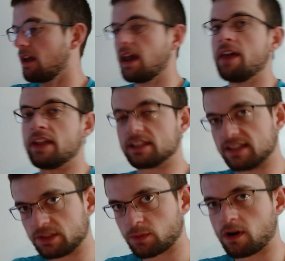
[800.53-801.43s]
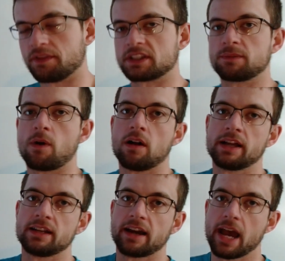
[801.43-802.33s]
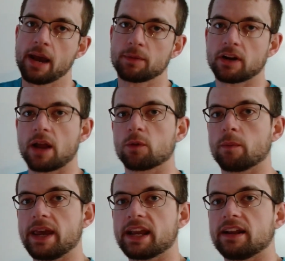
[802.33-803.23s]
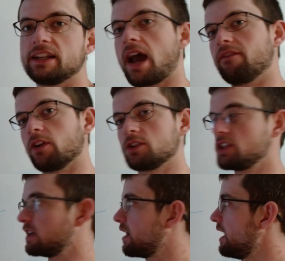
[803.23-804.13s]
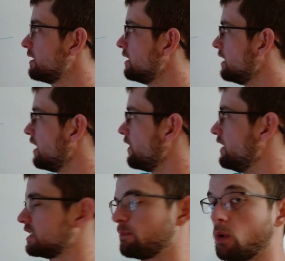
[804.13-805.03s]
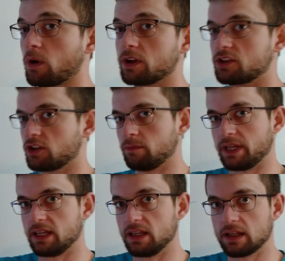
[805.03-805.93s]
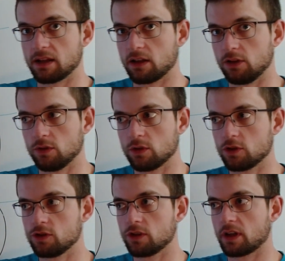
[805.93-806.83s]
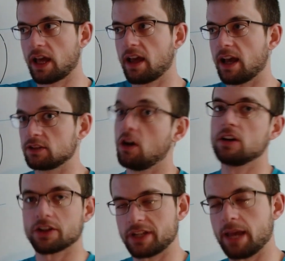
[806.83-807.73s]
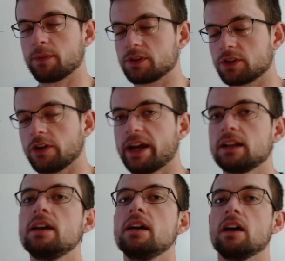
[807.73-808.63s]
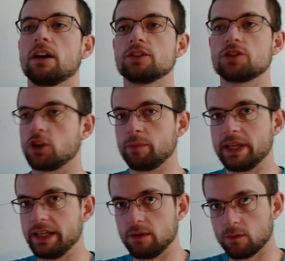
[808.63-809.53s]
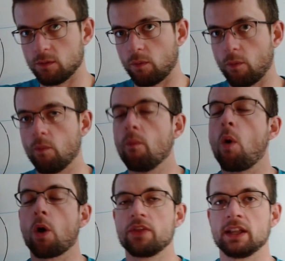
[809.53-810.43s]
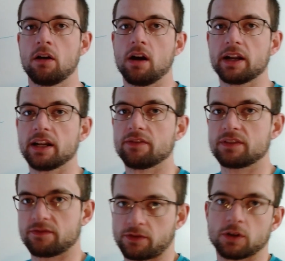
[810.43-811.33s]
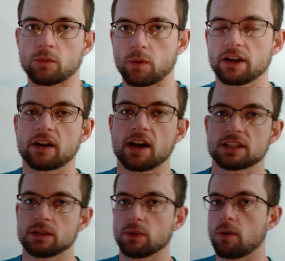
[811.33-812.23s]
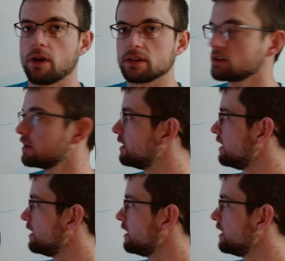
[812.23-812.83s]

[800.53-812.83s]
And then since we're on the small end diameter and we're making a diverging cut, this board should be, as long as our taper is correct, should be more than long enough for what our customer wants.